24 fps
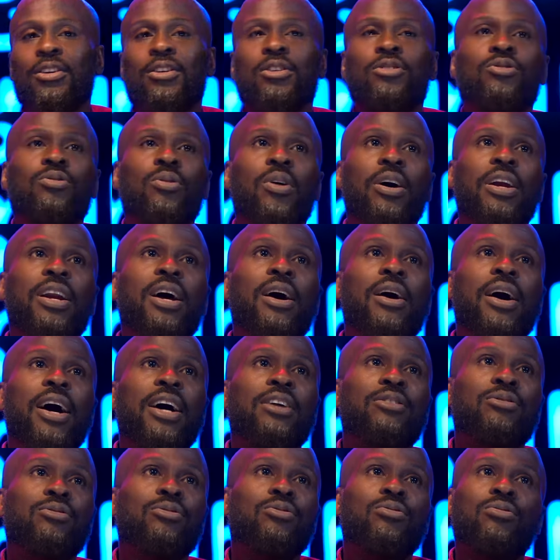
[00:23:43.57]
So I now
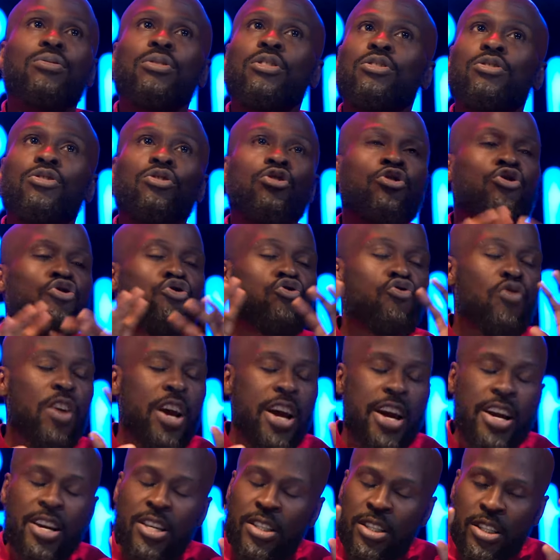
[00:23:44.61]
had to do this
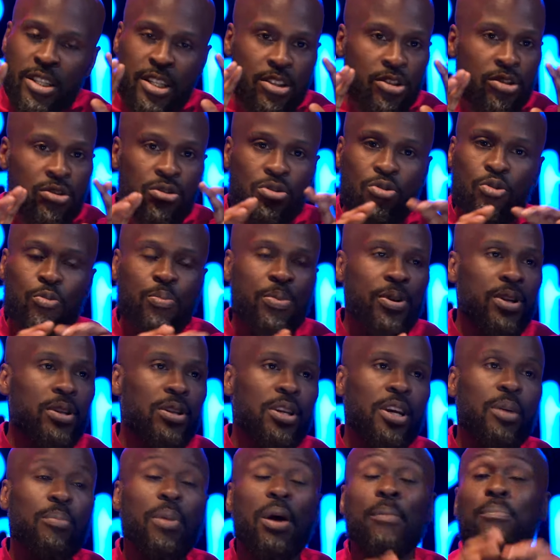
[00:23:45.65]
crazy, stupid
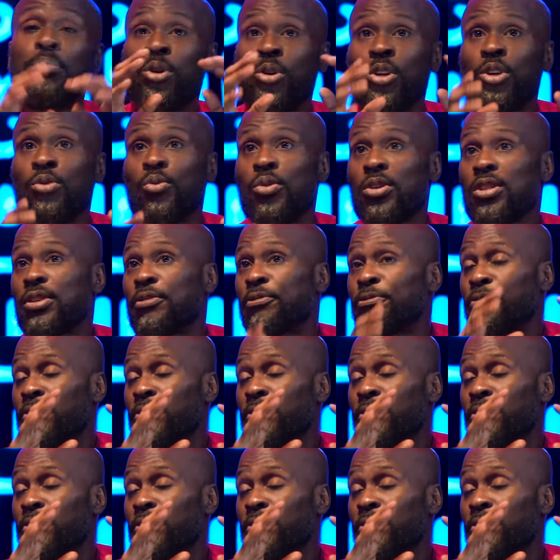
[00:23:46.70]
thing. My building was a